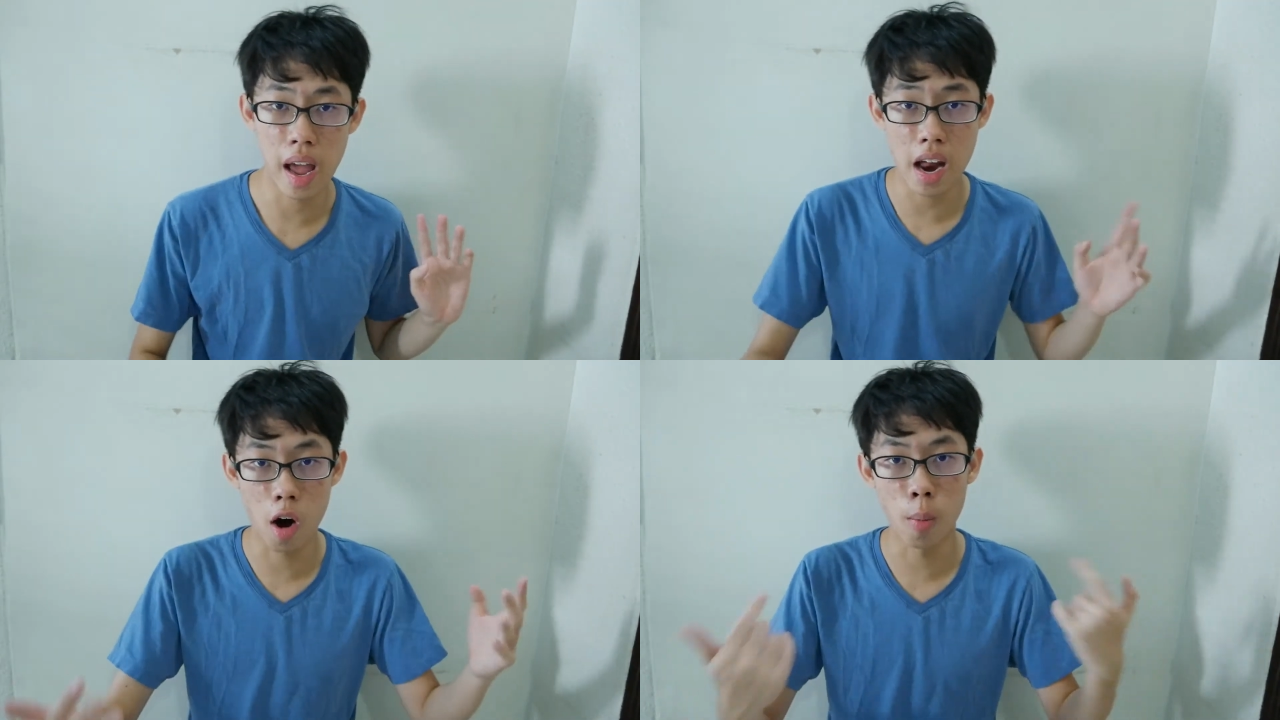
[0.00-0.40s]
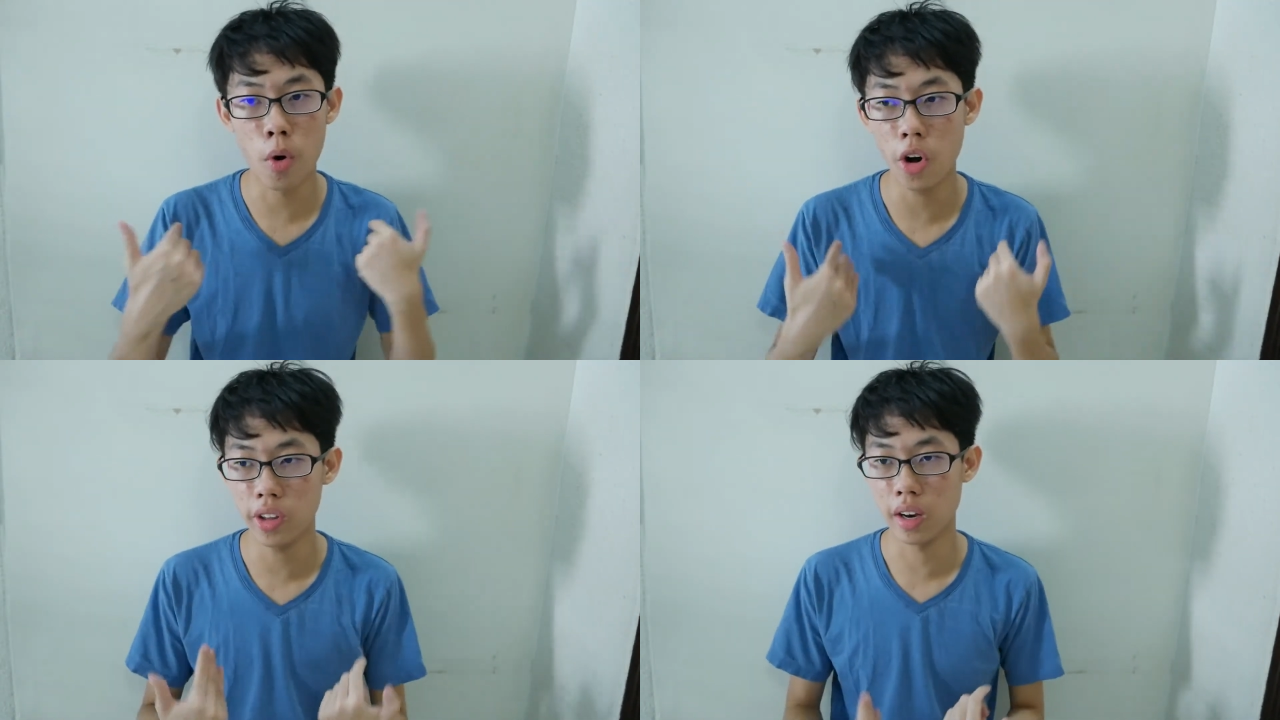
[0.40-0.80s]
and our
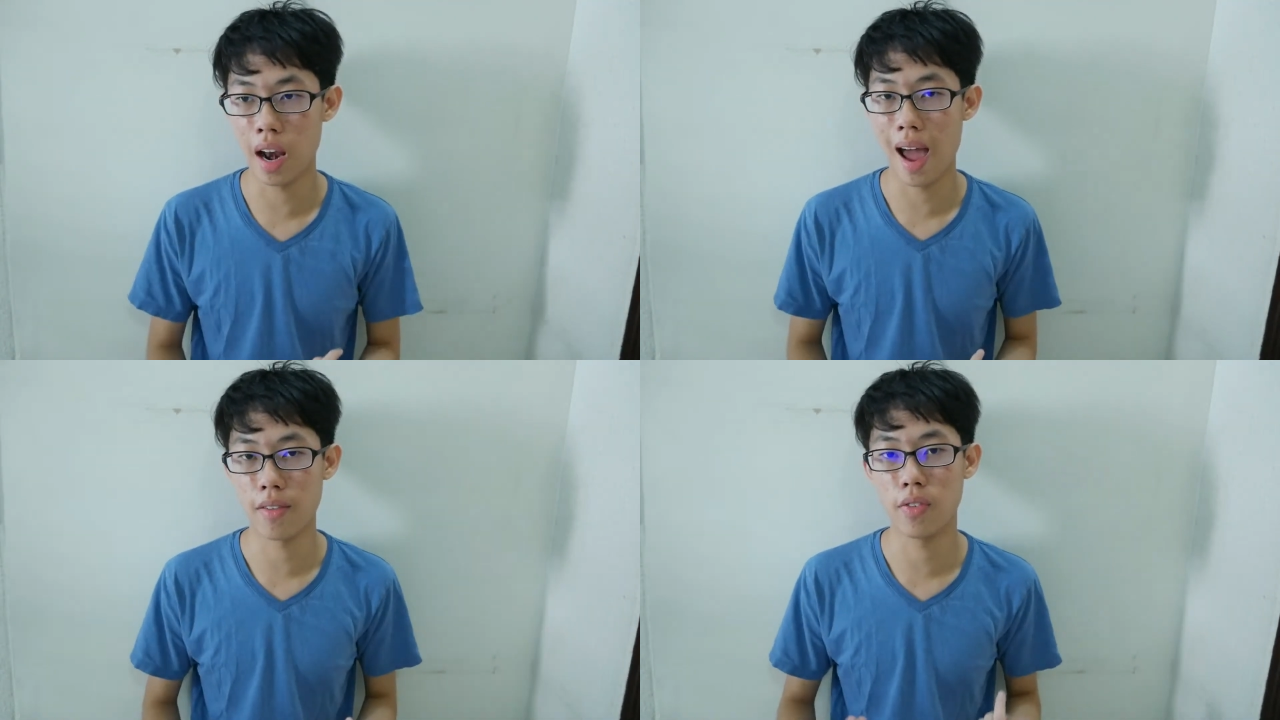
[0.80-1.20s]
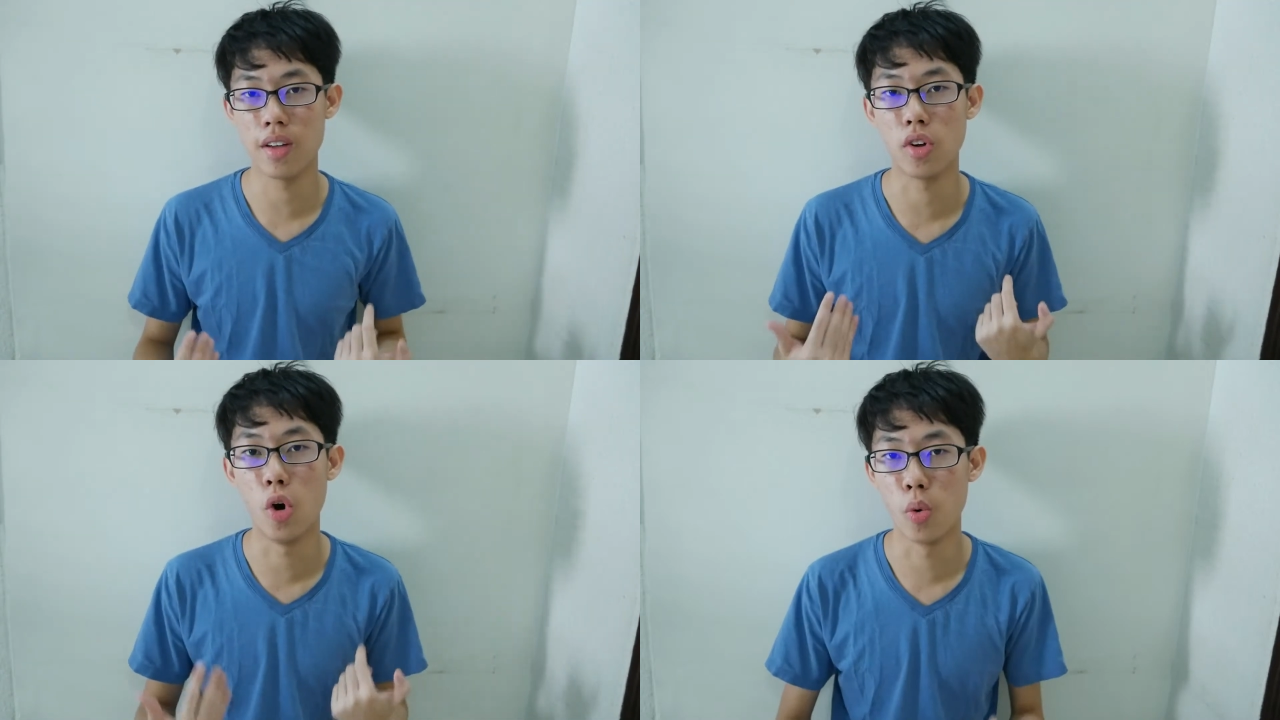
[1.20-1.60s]
modern life
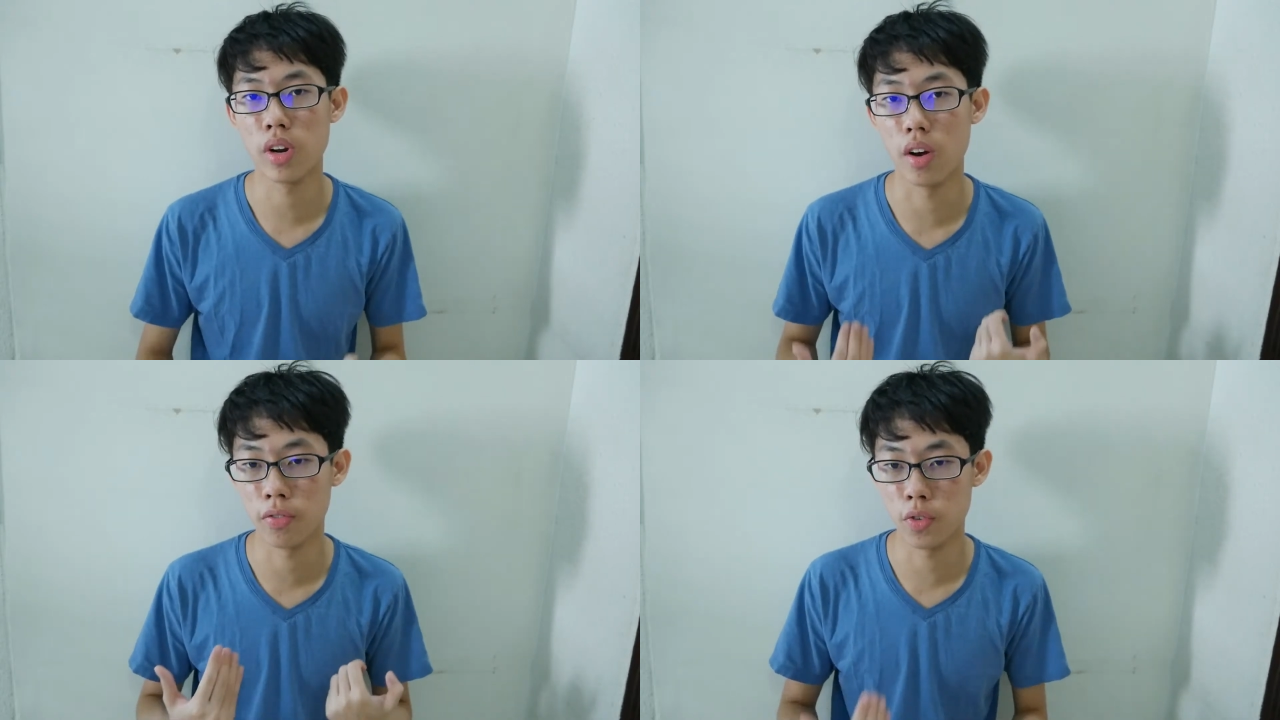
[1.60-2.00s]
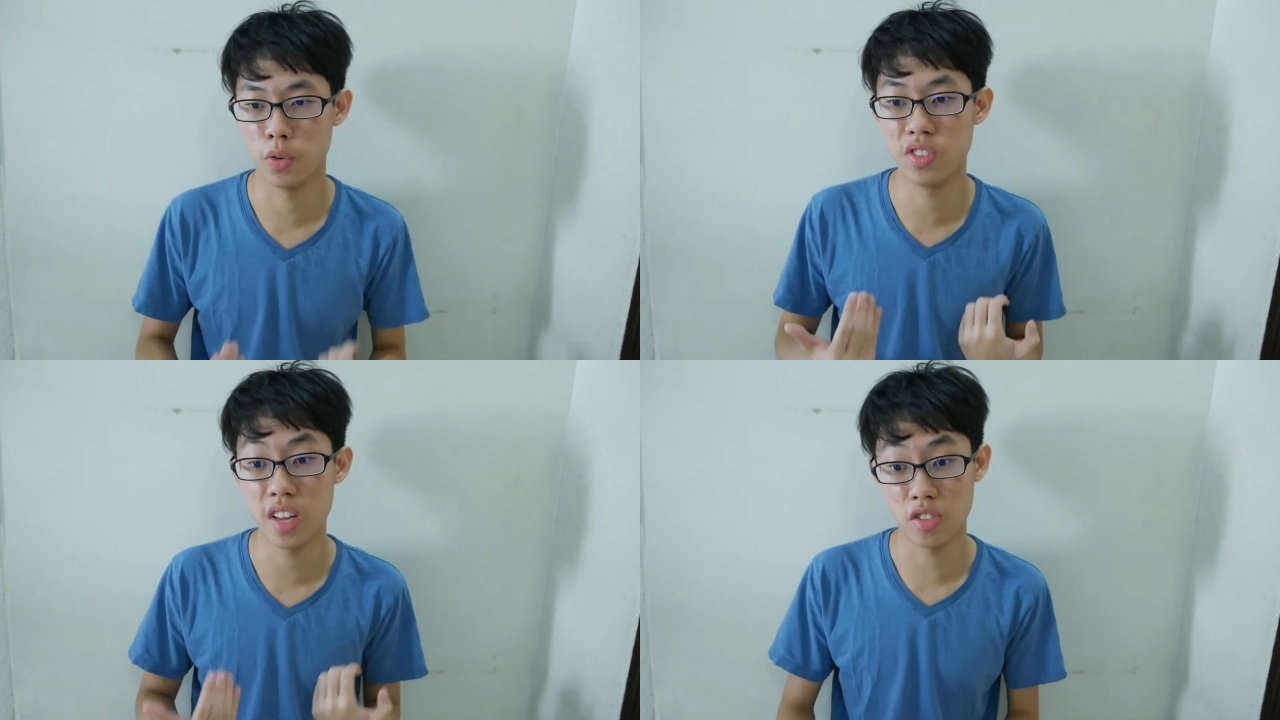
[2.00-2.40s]
is only a
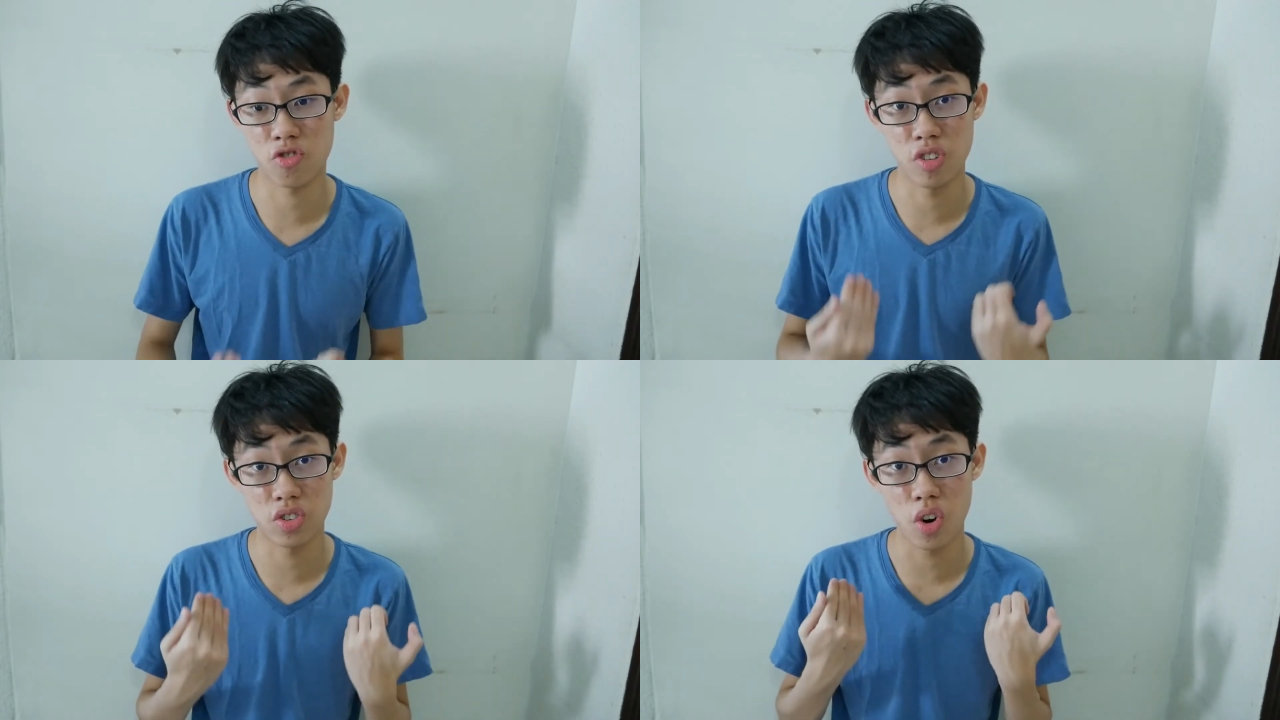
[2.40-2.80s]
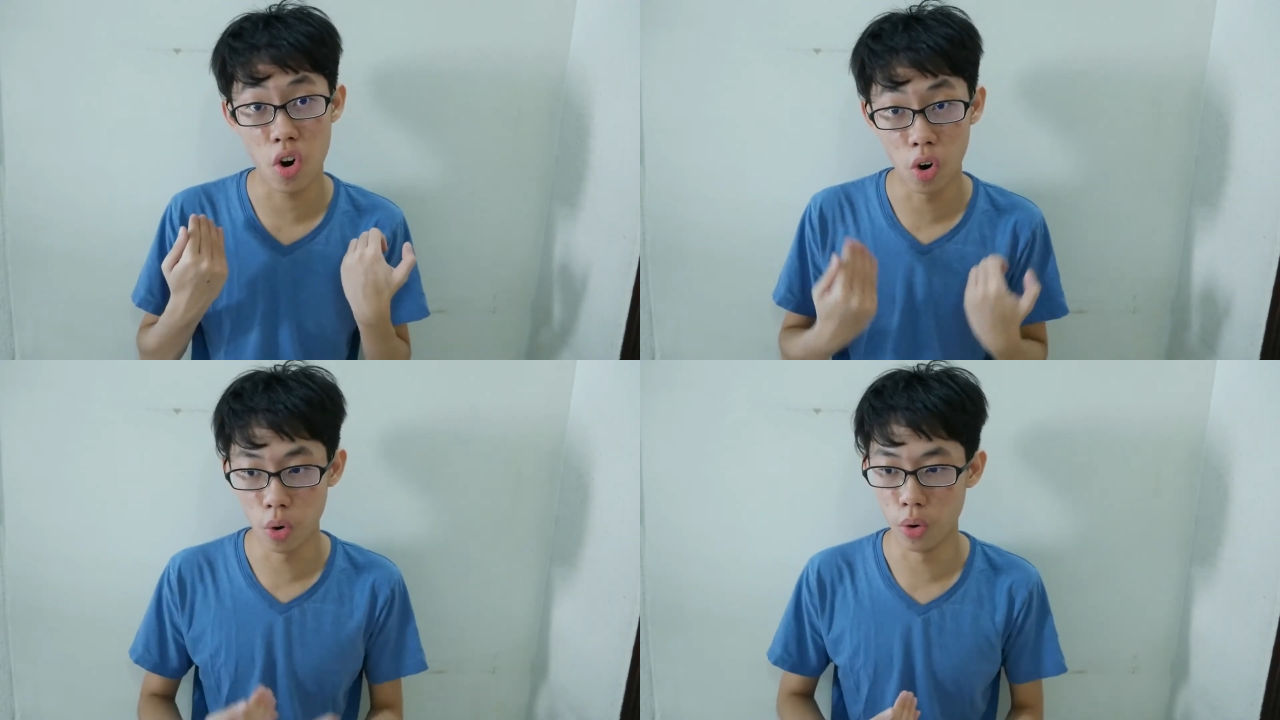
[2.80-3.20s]
few centuries
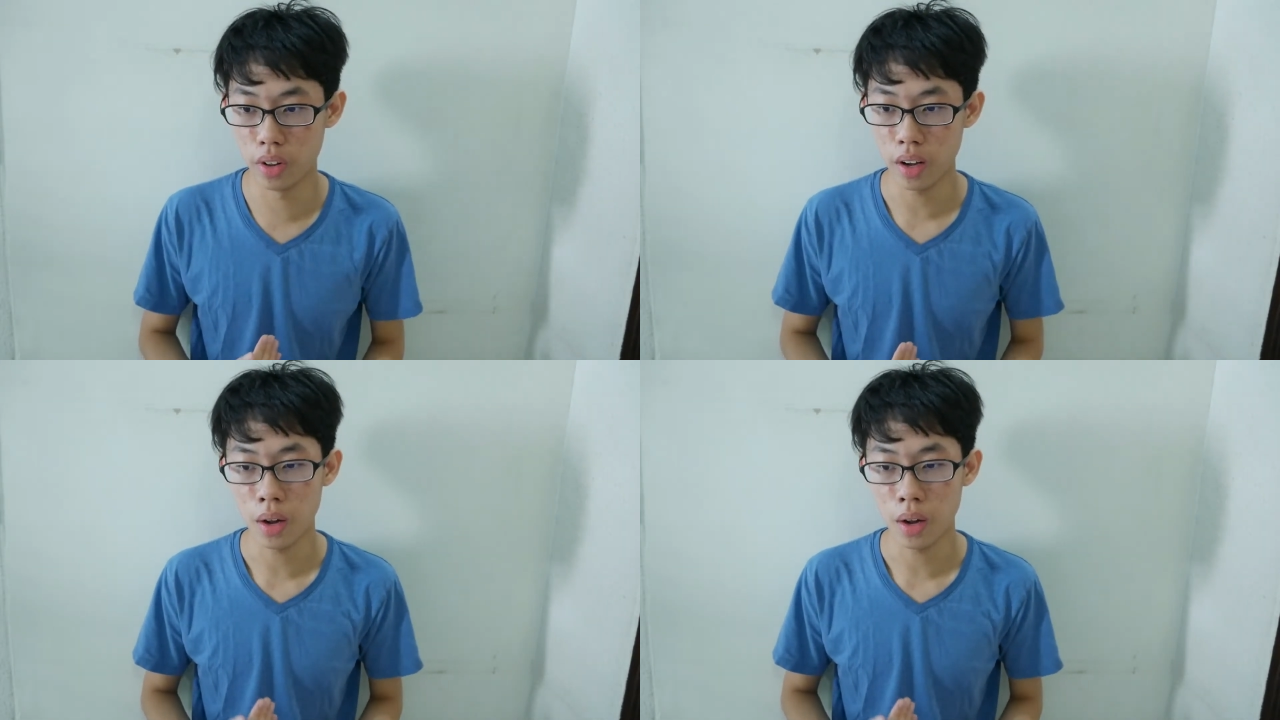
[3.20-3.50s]
old.